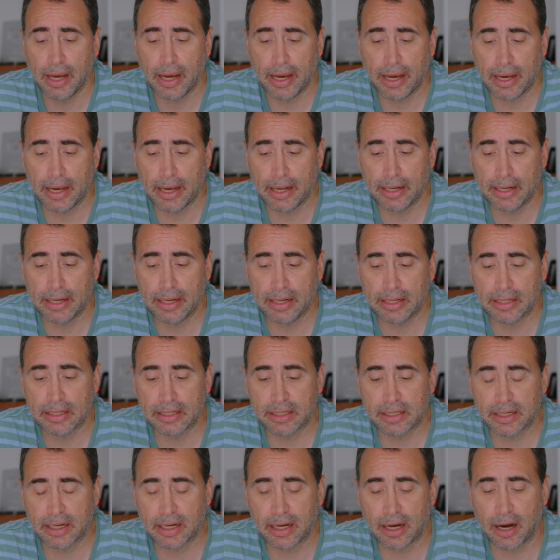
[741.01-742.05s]
and
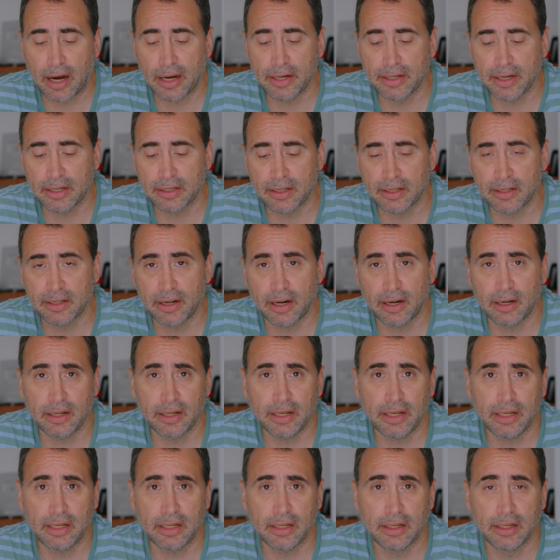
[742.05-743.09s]
it's
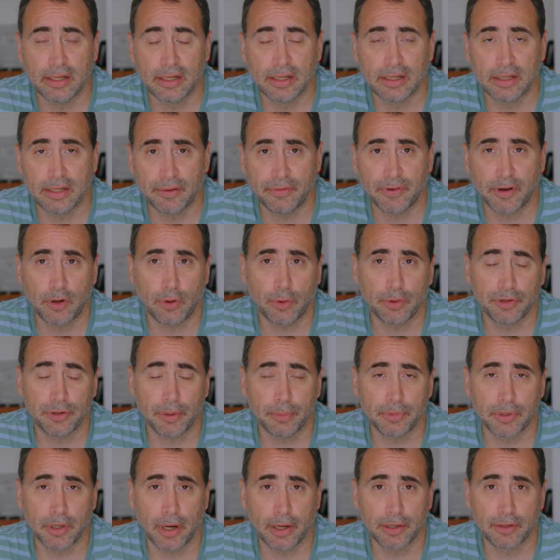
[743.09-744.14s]
unnecessarily difficult
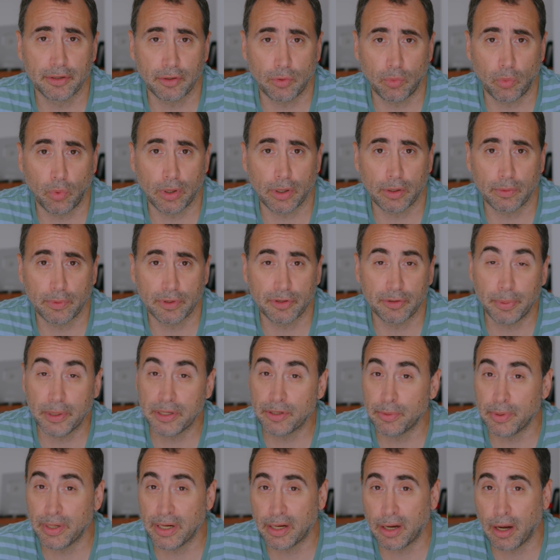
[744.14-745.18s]
sometimes to work with,
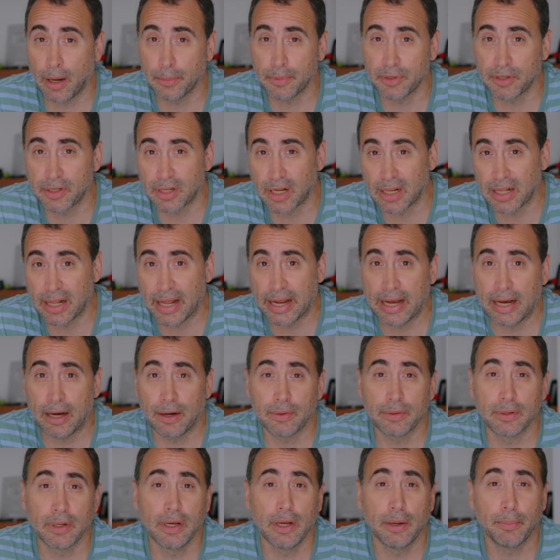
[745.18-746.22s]
especially when it comes to
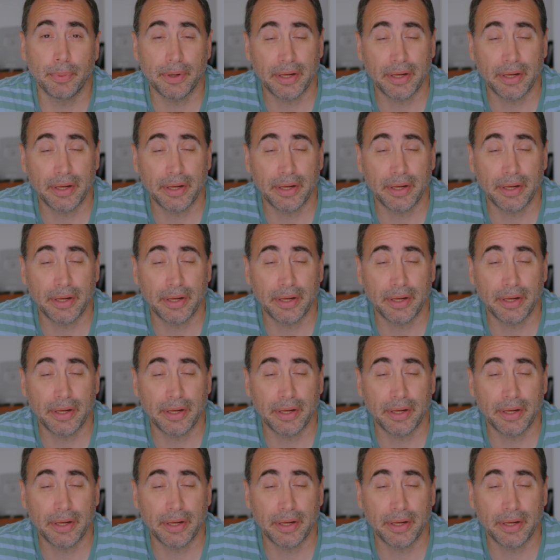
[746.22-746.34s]
layout.